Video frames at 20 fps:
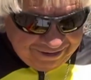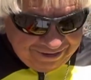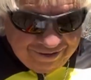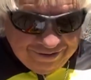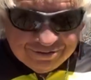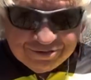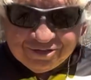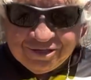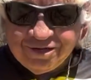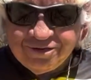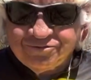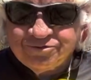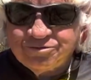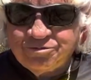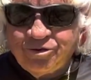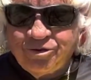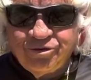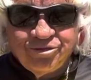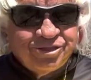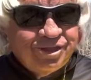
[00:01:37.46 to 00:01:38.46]
a
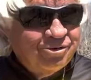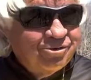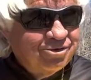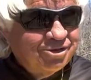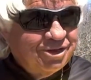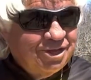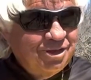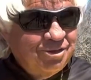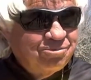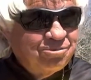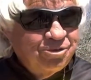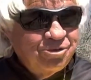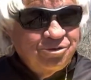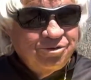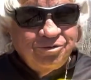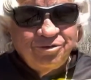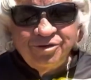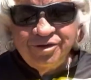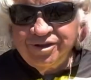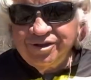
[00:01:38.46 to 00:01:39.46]
sport that would keep
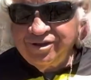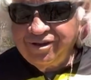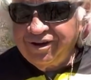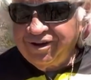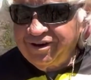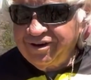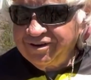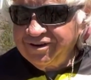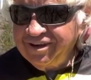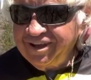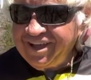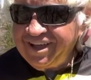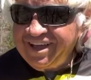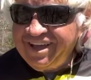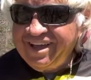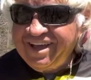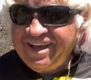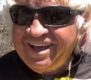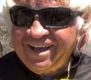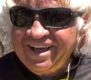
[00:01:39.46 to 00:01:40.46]
you young
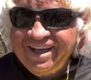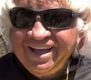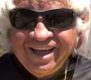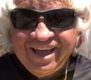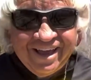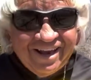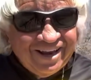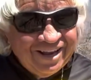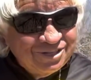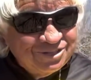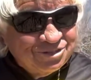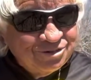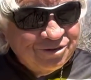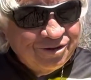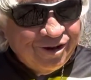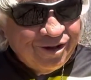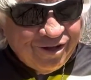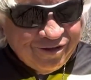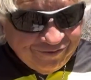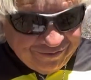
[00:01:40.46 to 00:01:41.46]
and let
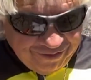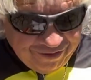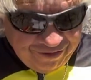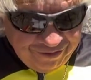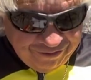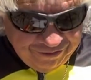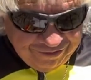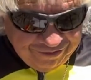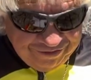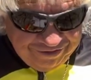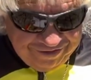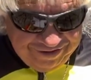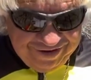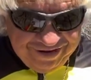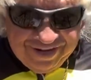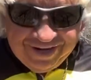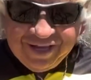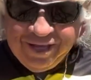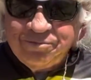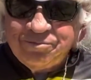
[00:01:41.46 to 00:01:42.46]
you live longer,
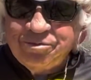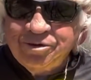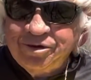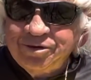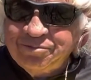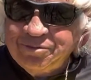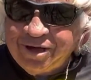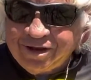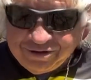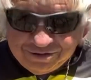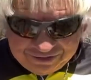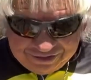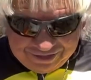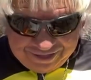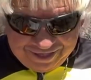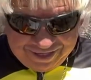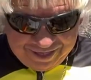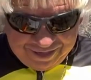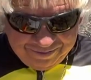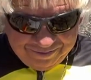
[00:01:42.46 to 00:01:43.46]
keep you in better
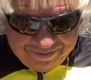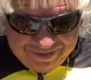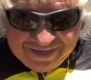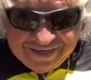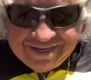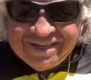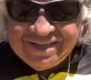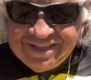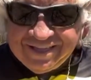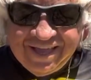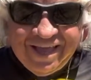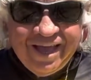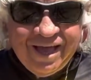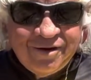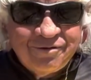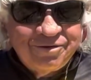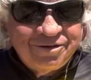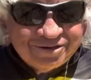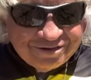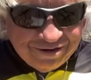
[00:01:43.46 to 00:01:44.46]
shape. Yeah,
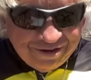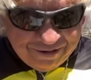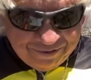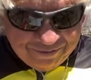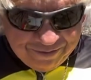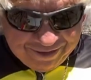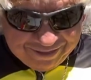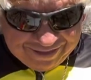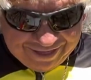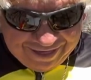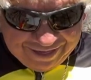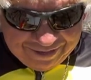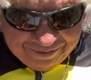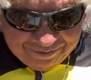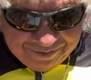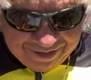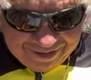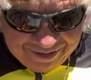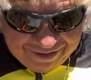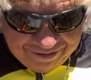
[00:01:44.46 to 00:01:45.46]
we'll talk about that in a
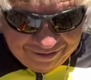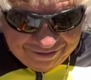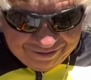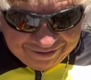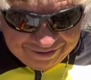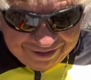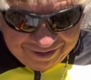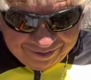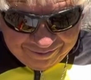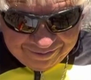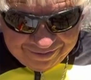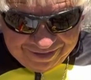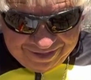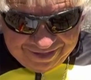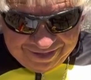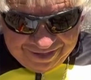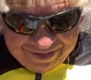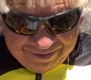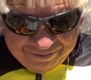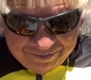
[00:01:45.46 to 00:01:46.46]
minute in our tip.
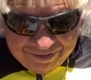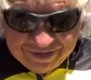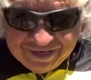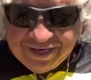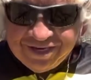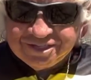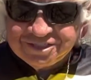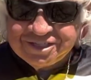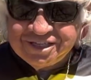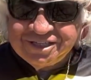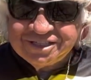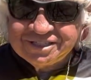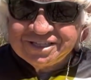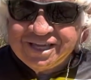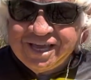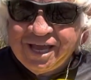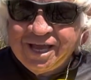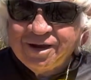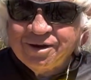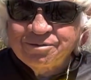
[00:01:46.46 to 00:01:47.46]
But this is
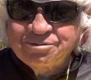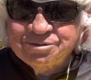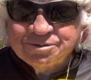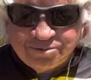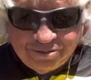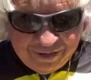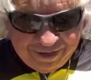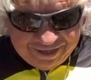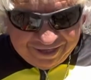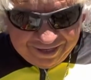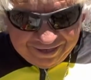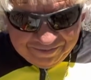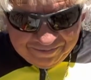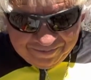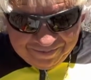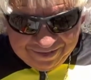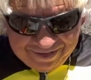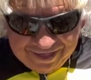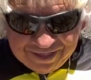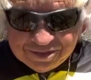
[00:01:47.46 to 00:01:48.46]
Caleb speaking.
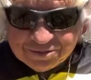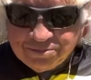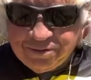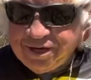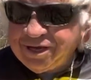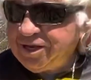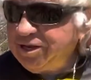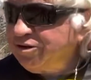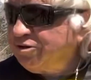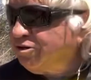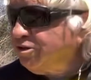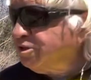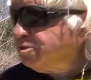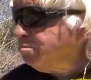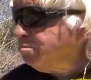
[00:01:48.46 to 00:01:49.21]
He's speaking to his